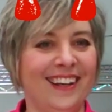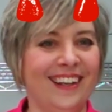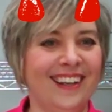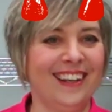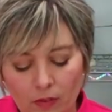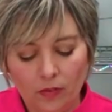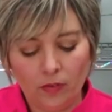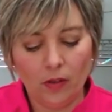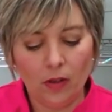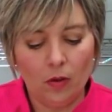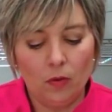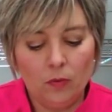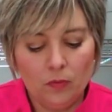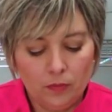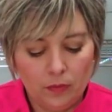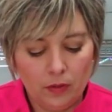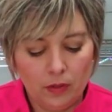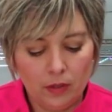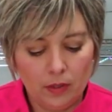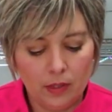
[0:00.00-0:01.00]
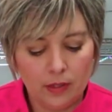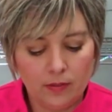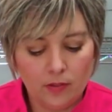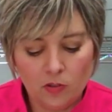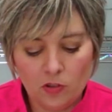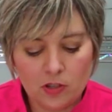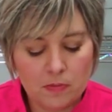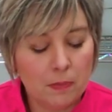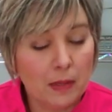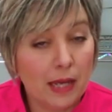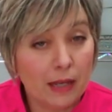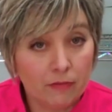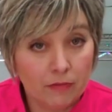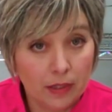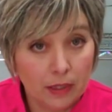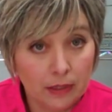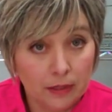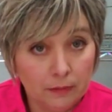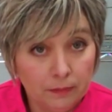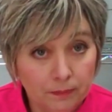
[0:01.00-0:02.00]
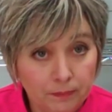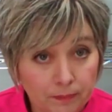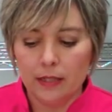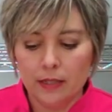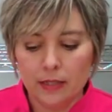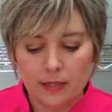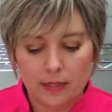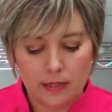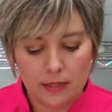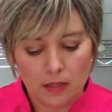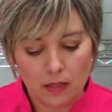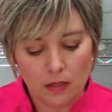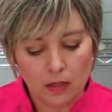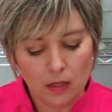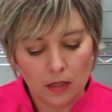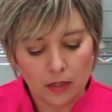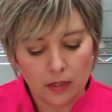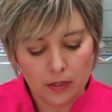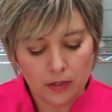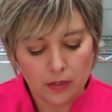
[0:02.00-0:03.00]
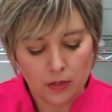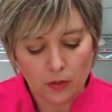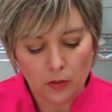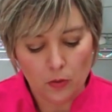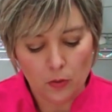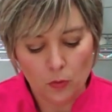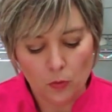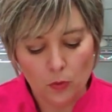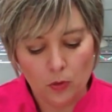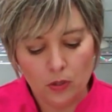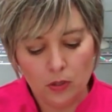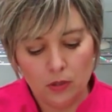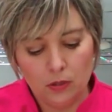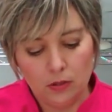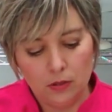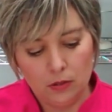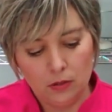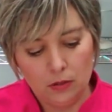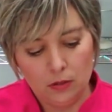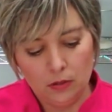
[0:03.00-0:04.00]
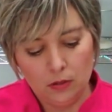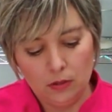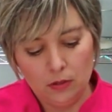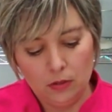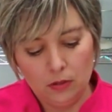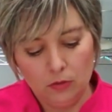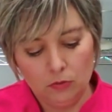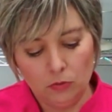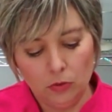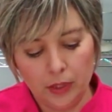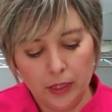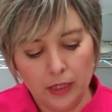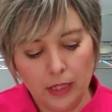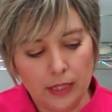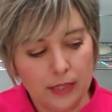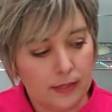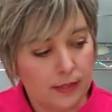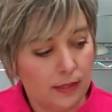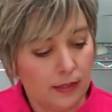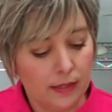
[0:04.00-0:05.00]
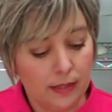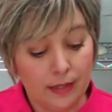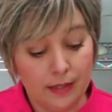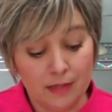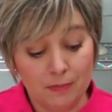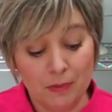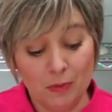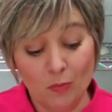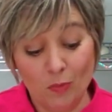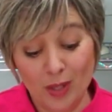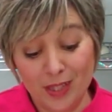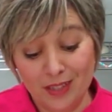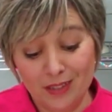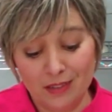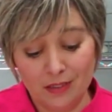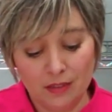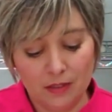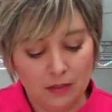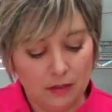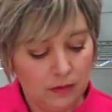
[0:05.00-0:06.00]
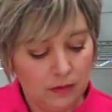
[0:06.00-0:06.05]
So, this is just black fondant. And this is our new royal icing that has been whitened.